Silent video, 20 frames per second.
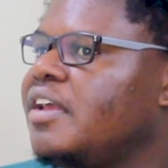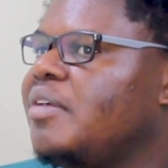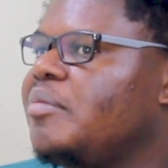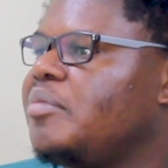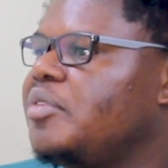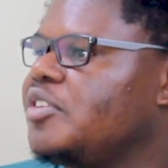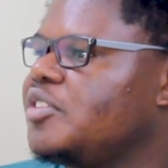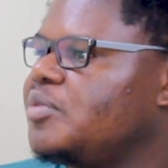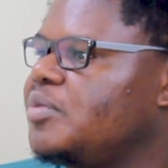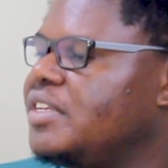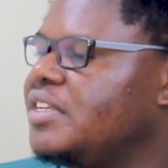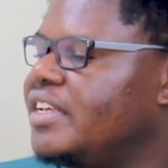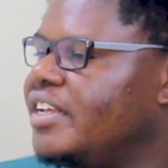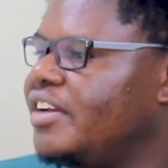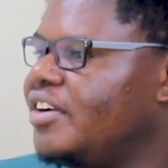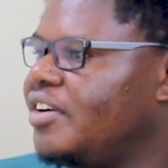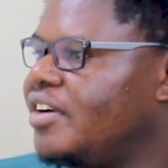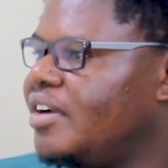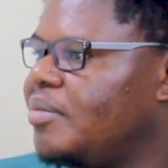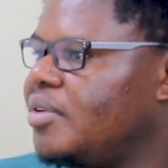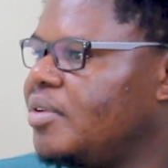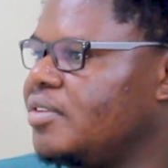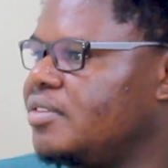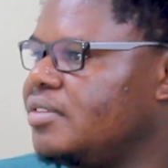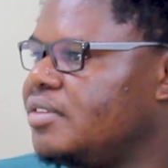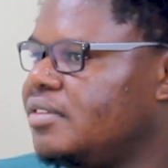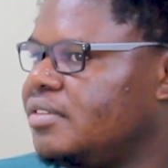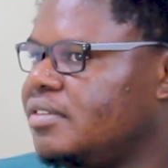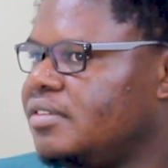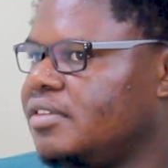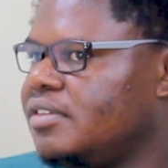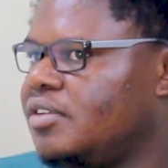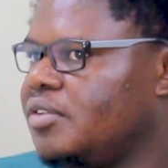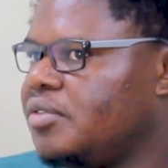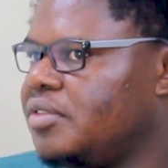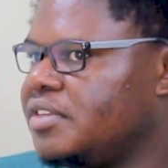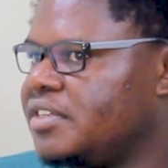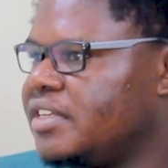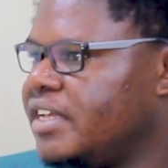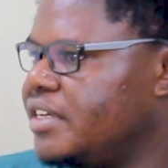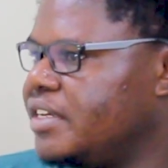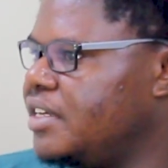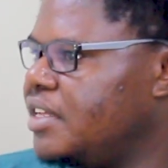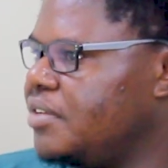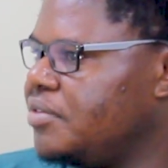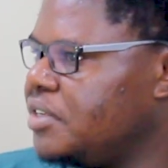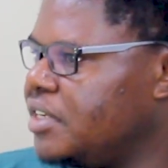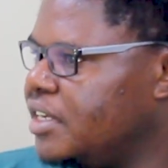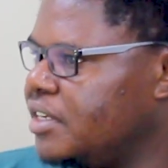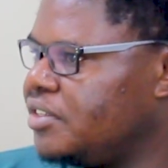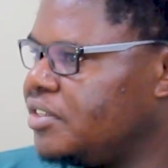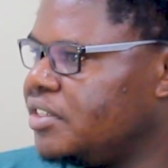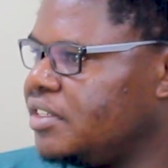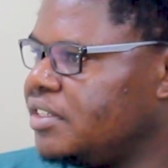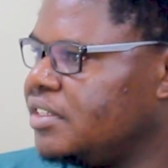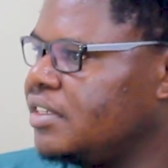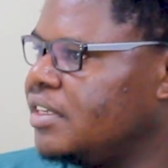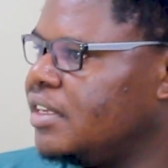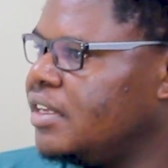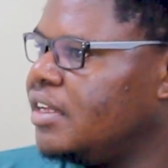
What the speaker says: Because we hear about, the Scandinavian countries